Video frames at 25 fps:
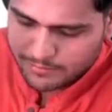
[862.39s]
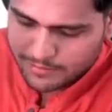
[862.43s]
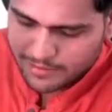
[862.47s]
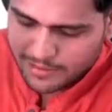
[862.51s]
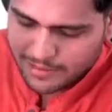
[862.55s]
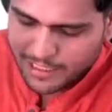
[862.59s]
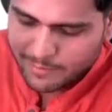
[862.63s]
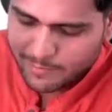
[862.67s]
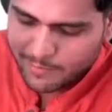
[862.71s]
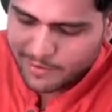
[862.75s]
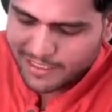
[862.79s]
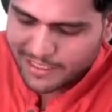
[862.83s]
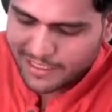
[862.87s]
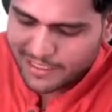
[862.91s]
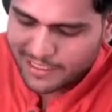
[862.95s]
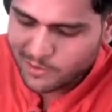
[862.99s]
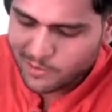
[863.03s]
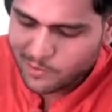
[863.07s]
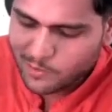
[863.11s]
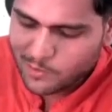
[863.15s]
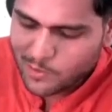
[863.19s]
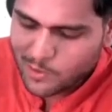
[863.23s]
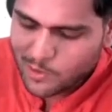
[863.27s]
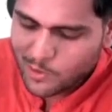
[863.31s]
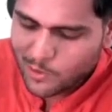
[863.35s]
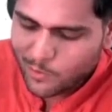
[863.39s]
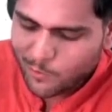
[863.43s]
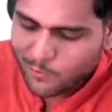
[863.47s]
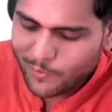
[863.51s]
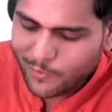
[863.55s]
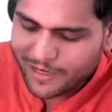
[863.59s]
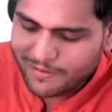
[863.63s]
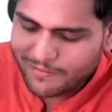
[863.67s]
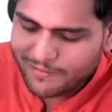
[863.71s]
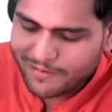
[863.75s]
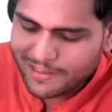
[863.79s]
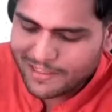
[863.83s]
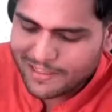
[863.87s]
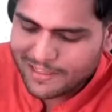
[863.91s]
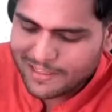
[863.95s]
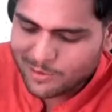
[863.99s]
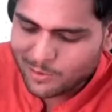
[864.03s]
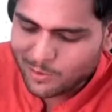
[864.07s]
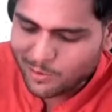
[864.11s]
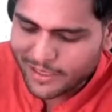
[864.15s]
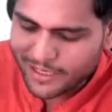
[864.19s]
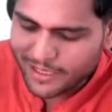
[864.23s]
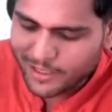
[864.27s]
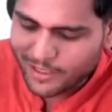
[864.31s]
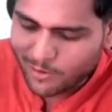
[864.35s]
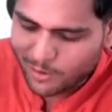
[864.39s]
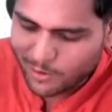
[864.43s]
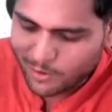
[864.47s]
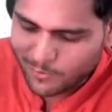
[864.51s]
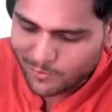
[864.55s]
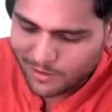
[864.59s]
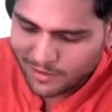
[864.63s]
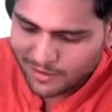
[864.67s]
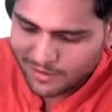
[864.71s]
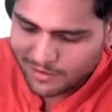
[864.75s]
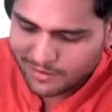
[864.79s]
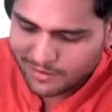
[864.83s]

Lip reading: Let me tell you, when will this cookie not work?